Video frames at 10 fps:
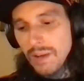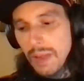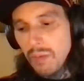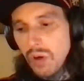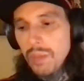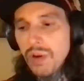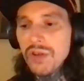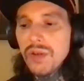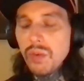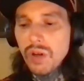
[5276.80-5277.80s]
one
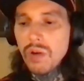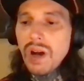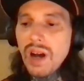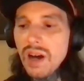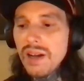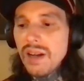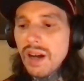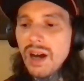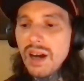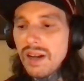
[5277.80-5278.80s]
person will go on and
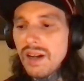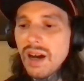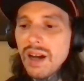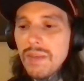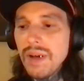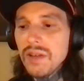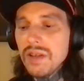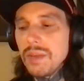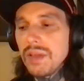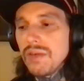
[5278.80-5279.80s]
on and on about
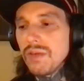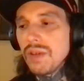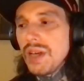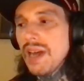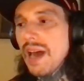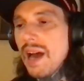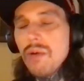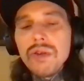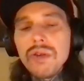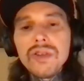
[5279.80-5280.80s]
something for like
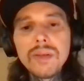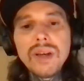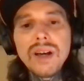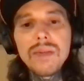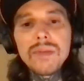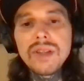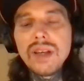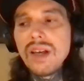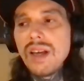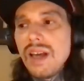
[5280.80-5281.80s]
hours
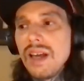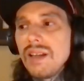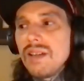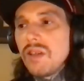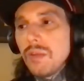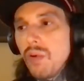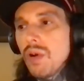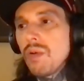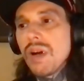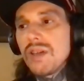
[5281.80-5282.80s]
sometimes, and to the
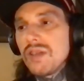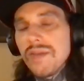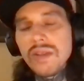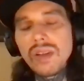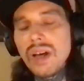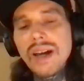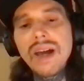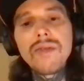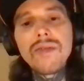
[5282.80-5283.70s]
point where I just have to log out of